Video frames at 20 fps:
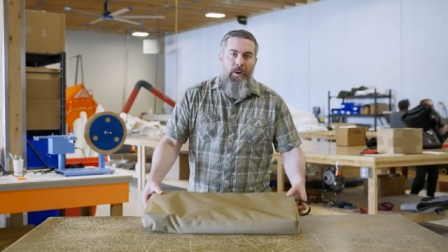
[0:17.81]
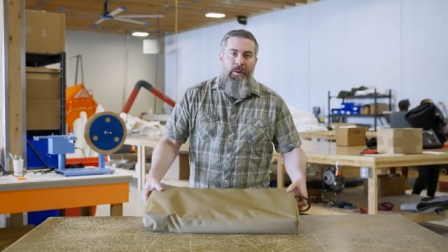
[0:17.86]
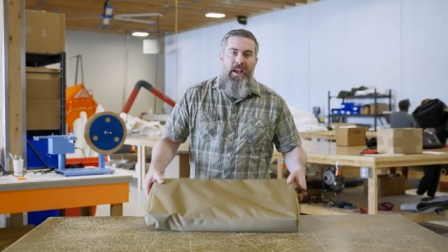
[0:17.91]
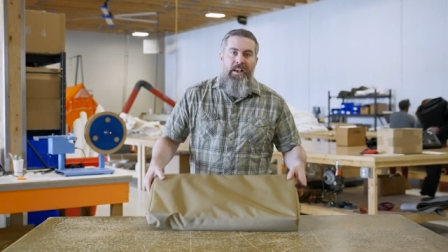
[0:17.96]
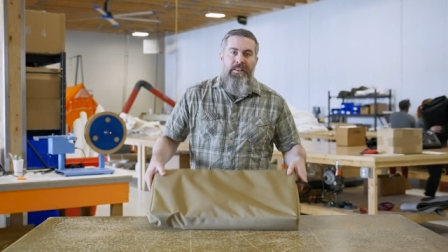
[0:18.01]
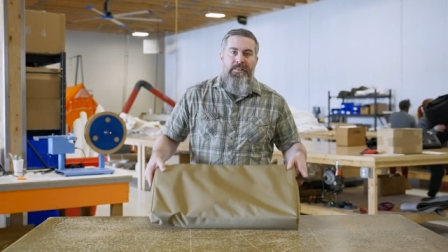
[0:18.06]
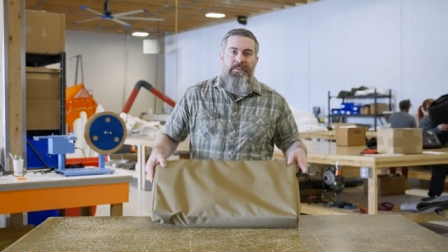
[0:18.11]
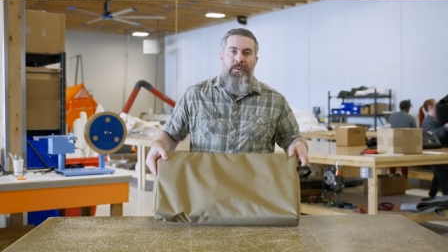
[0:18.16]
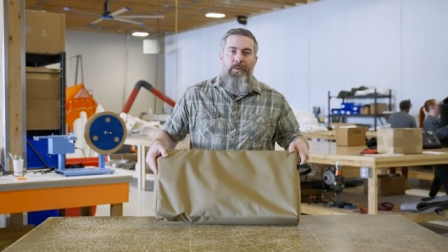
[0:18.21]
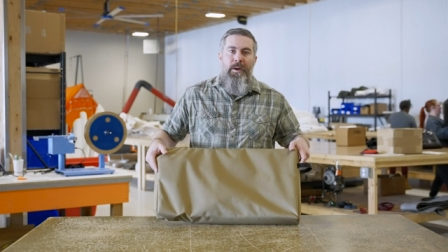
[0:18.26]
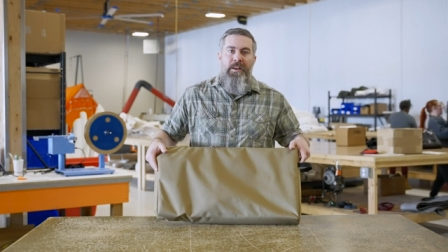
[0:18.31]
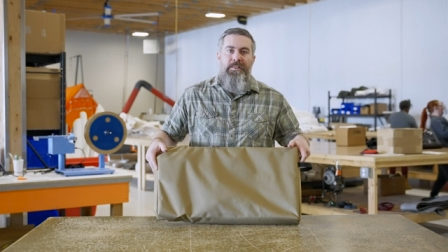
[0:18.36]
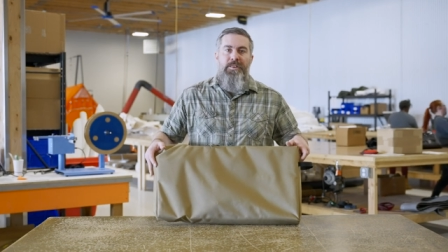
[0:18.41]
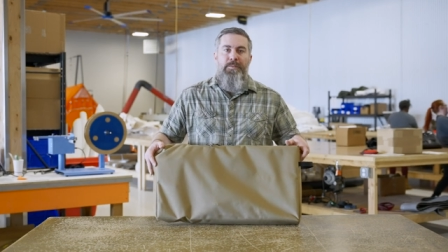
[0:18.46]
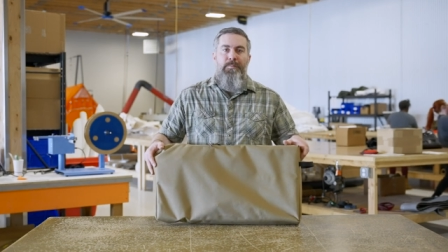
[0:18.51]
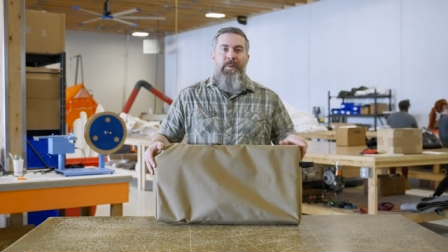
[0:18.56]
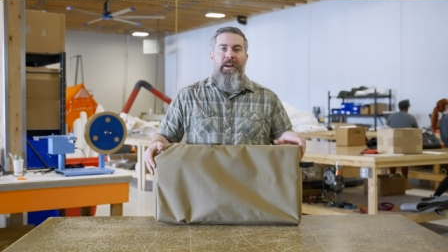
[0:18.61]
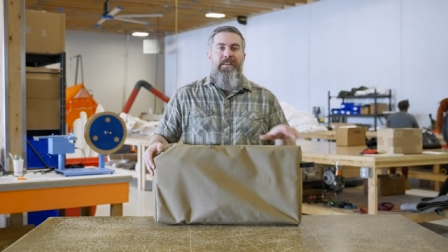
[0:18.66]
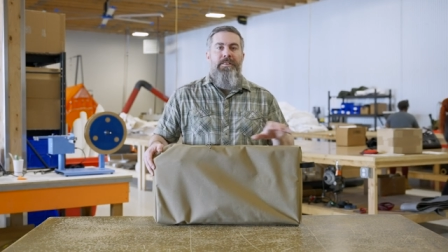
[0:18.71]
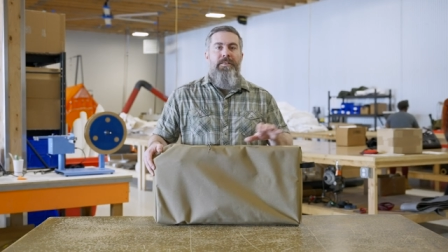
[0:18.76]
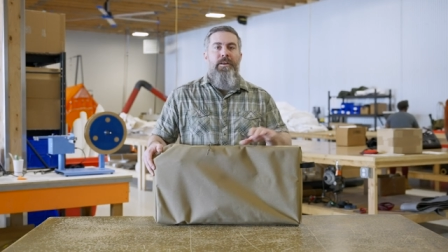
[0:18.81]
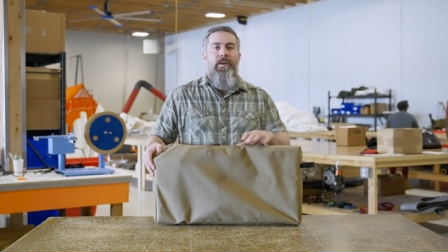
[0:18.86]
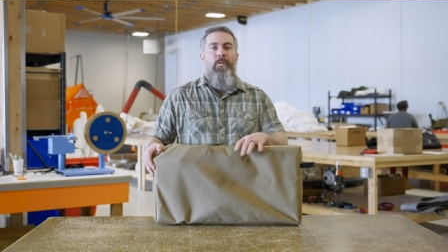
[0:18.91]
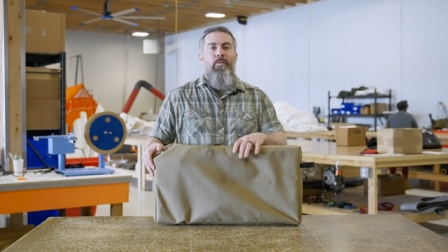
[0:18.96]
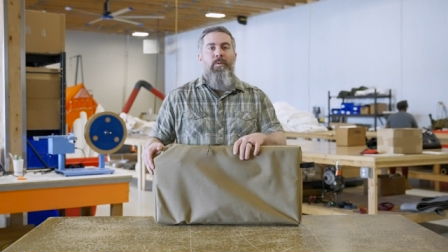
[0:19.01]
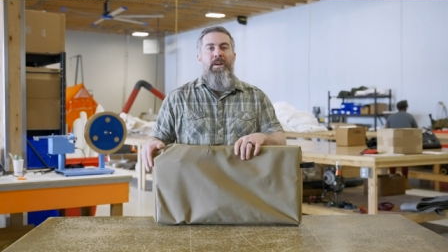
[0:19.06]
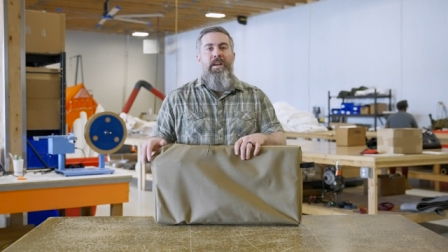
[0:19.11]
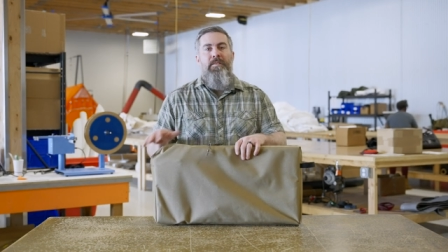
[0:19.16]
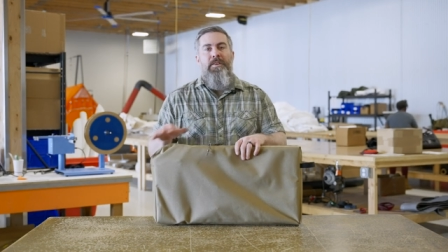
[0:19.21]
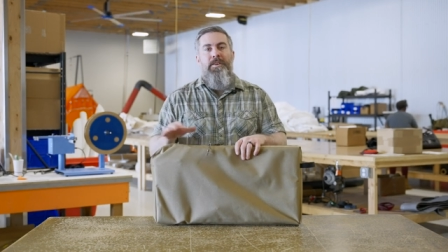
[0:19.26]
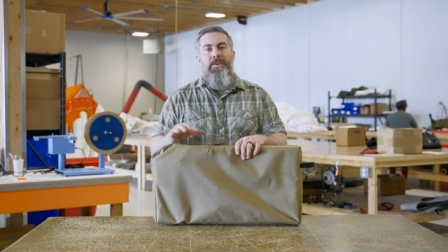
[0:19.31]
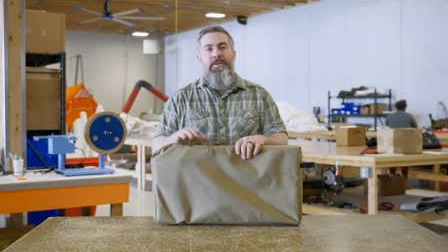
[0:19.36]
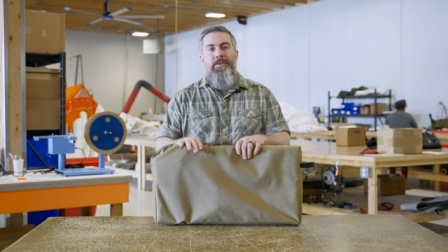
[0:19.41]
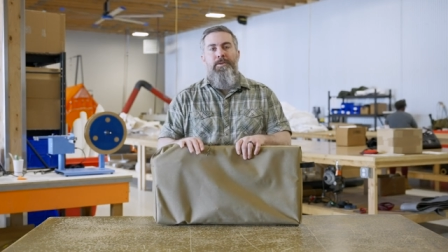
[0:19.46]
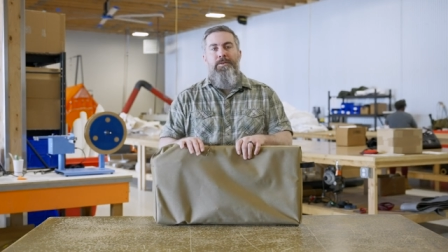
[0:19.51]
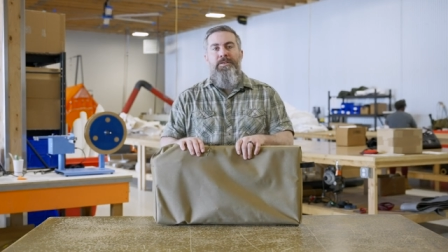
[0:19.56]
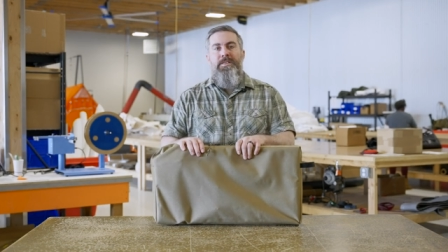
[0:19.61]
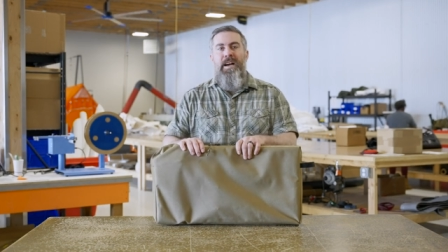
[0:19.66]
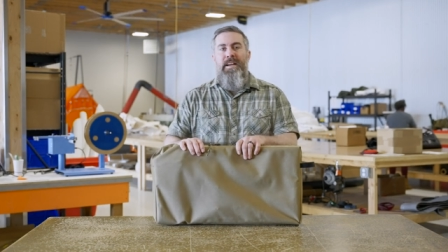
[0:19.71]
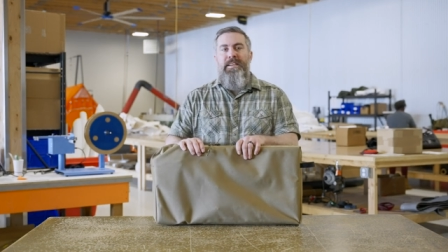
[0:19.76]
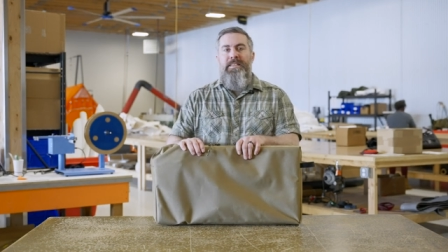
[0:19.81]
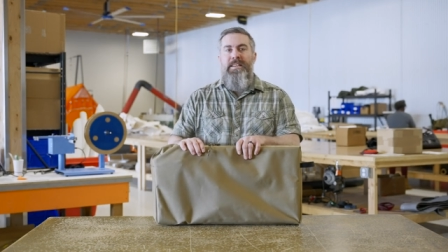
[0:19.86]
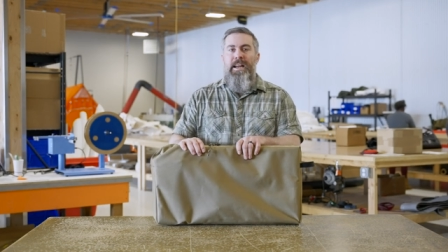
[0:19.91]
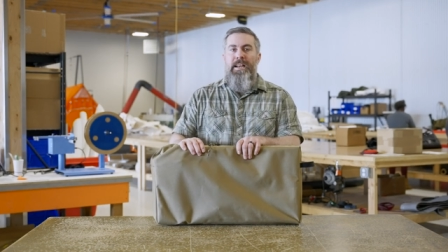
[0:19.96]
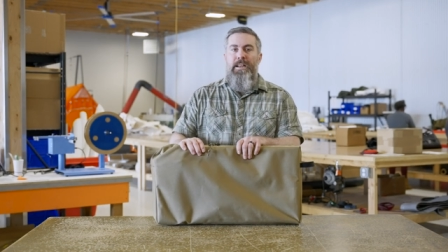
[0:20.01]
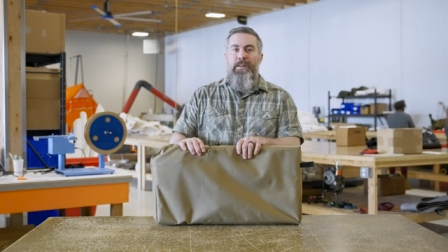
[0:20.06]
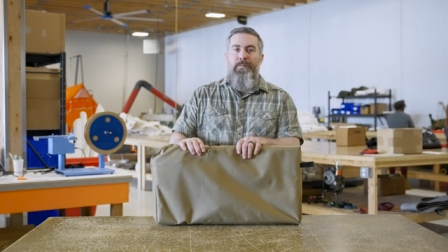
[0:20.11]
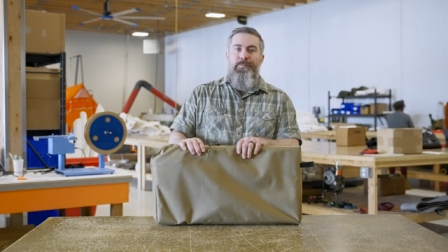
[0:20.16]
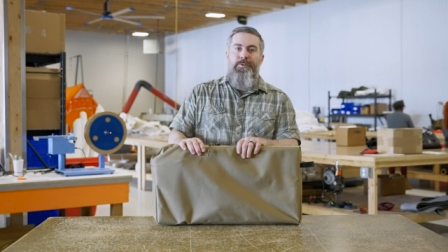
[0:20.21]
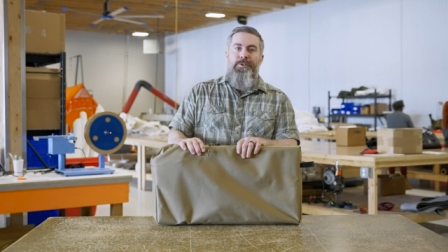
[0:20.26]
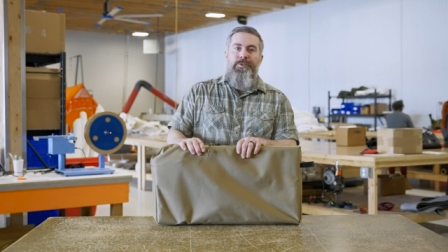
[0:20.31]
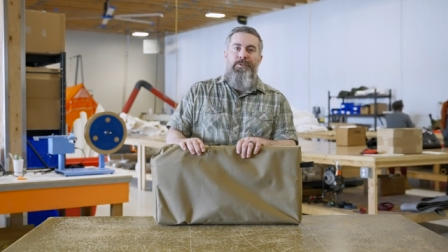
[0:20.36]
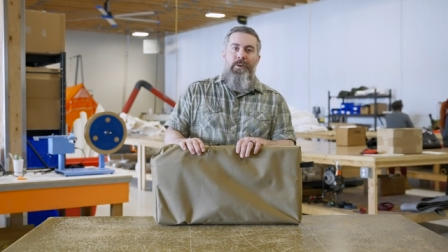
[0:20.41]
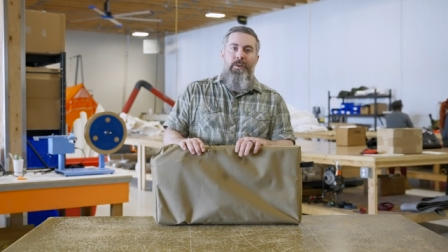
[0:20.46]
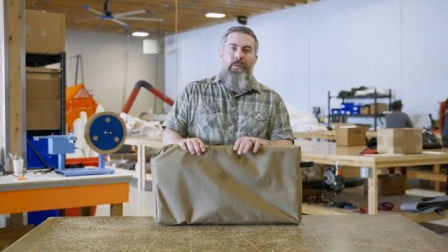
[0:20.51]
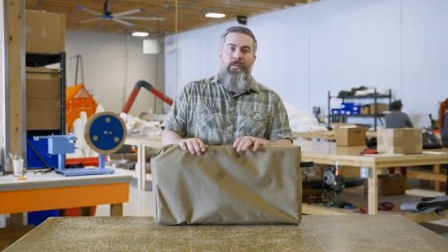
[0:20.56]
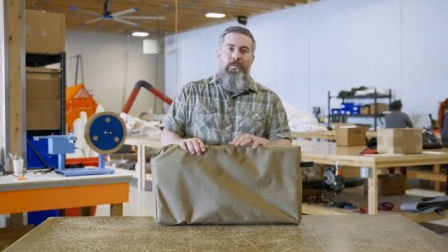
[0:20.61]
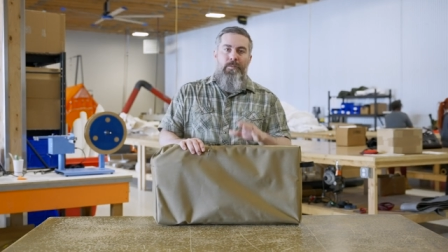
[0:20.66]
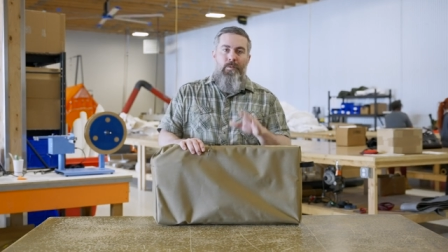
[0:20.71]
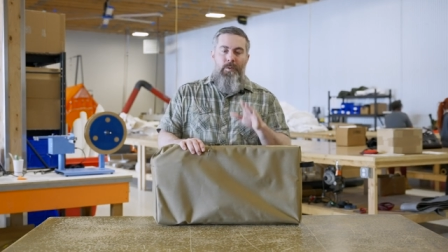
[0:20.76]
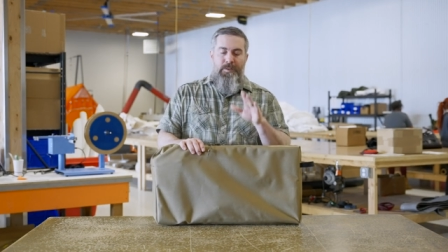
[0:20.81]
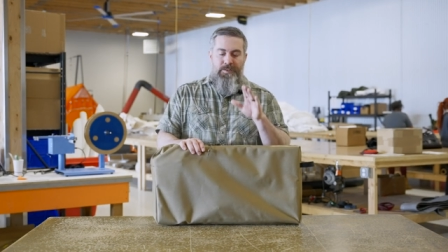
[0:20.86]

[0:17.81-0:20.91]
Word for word: Okay, so as you might know, we have a new titanium stove.